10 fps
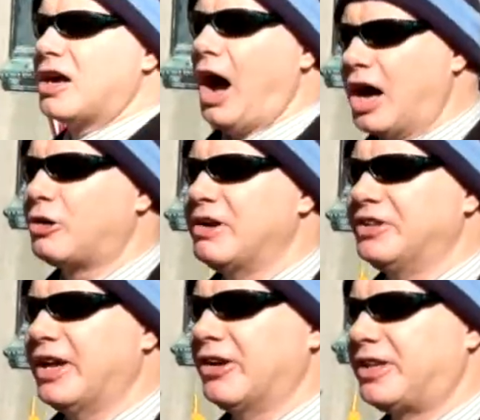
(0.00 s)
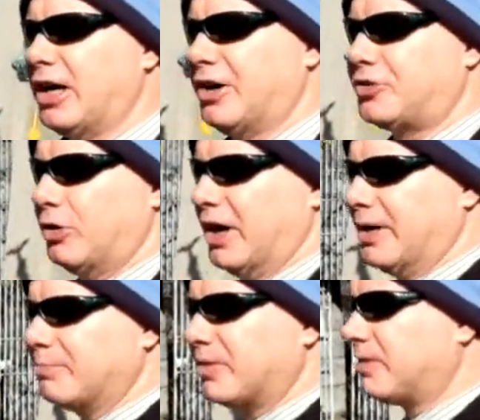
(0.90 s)
conquering their territory.
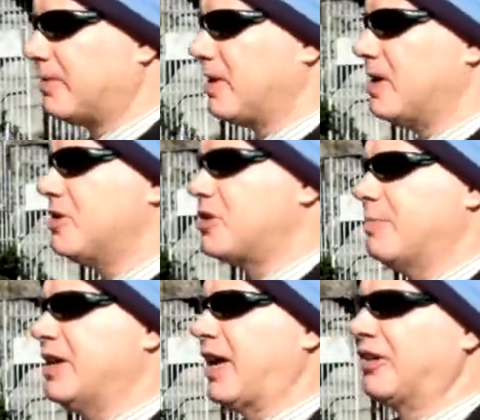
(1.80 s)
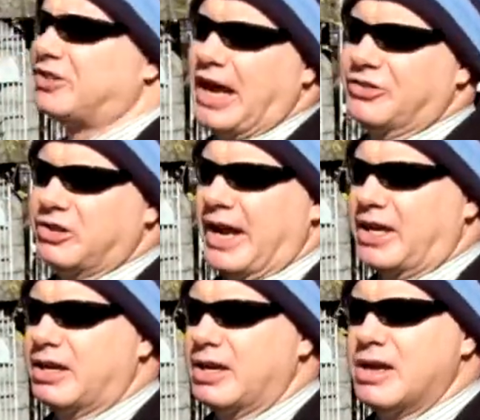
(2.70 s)
To me, that sounds
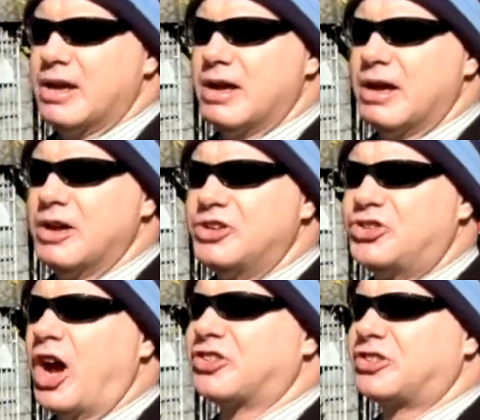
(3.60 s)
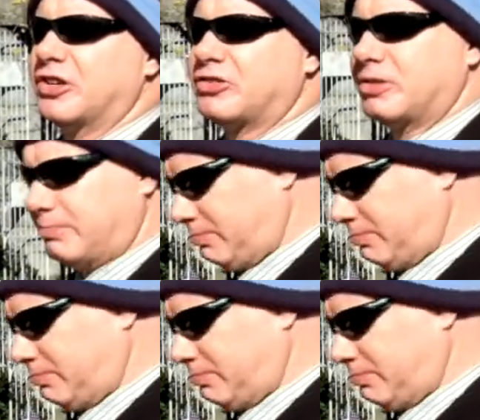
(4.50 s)
like justice.